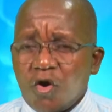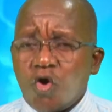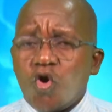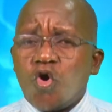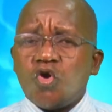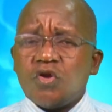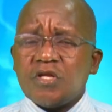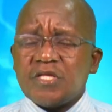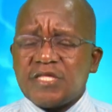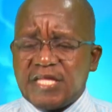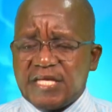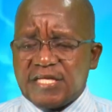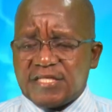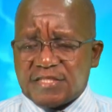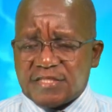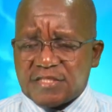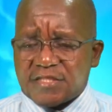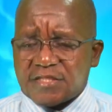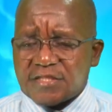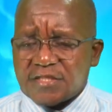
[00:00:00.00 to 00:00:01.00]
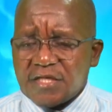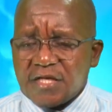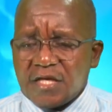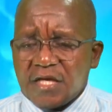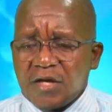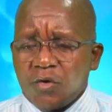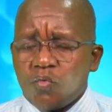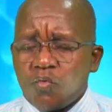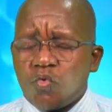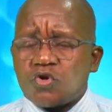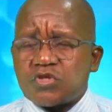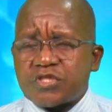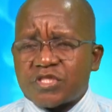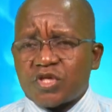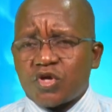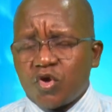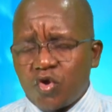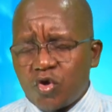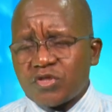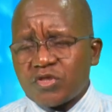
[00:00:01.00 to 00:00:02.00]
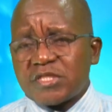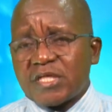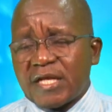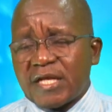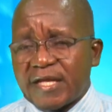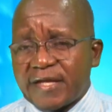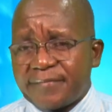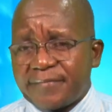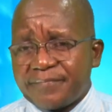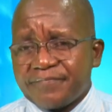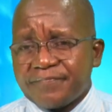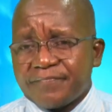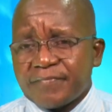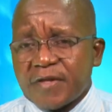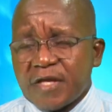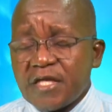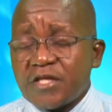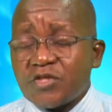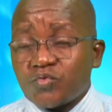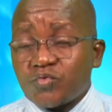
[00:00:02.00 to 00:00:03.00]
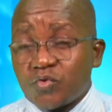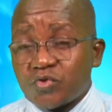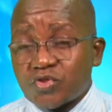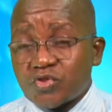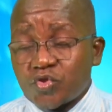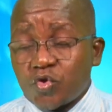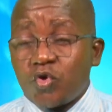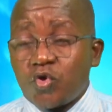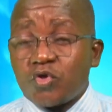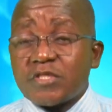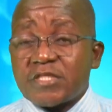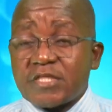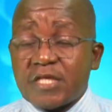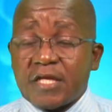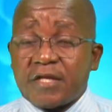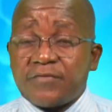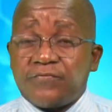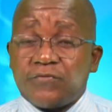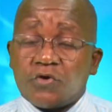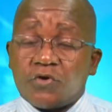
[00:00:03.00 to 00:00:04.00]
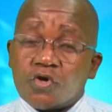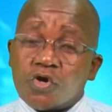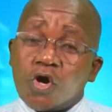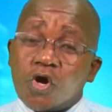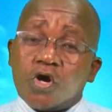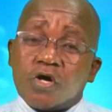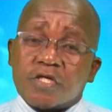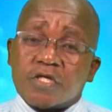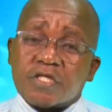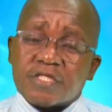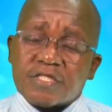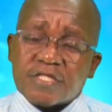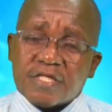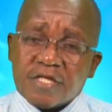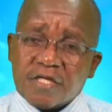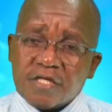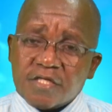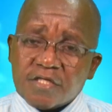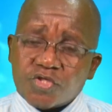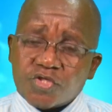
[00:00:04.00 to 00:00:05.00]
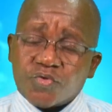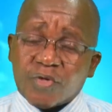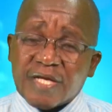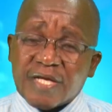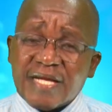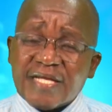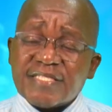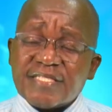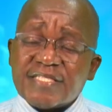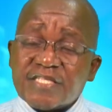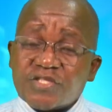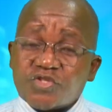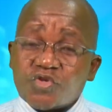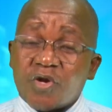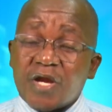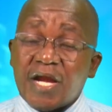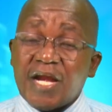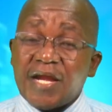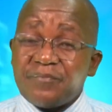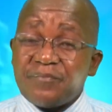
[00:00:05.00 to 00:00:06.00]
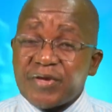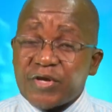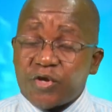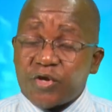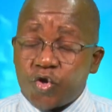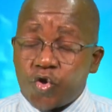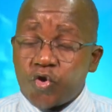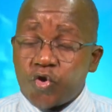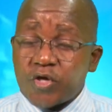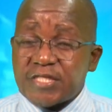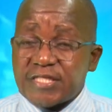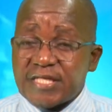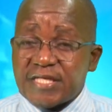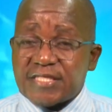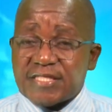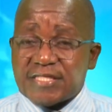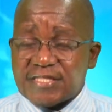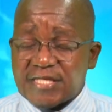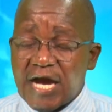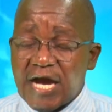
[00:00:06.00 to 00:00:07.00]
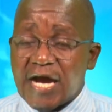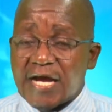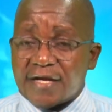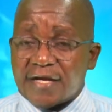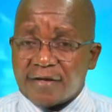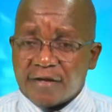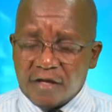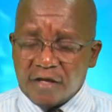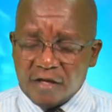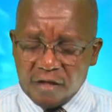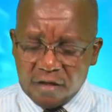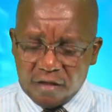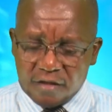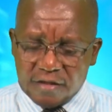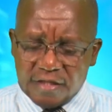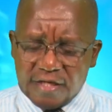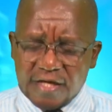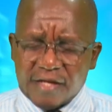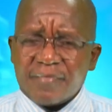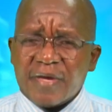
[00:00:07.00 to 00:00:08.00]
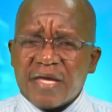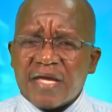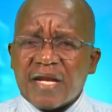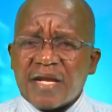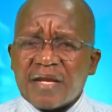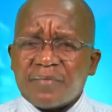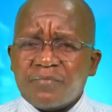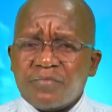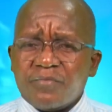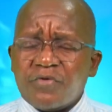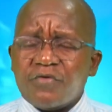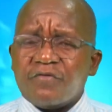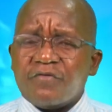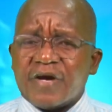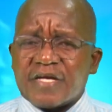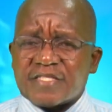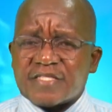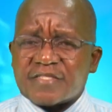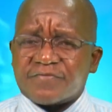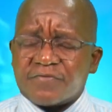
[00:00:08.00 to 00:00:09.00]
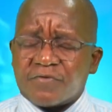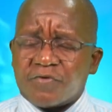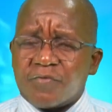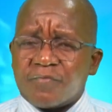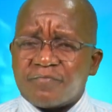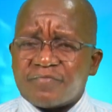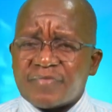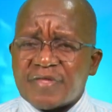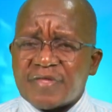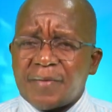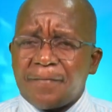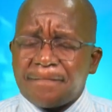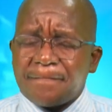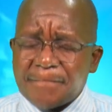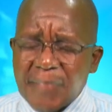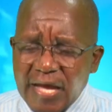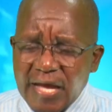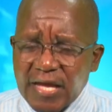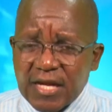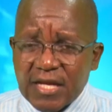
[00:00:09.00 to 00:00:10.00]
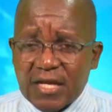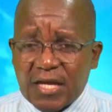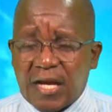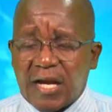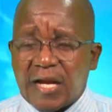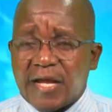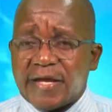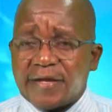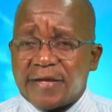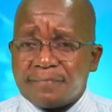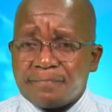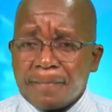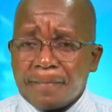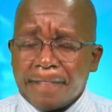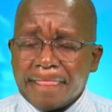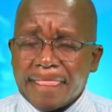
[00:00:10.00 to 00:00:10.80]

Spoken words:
All this was costly. It was costly for God to release His only begotten Son, that He may remove us from the miry clay,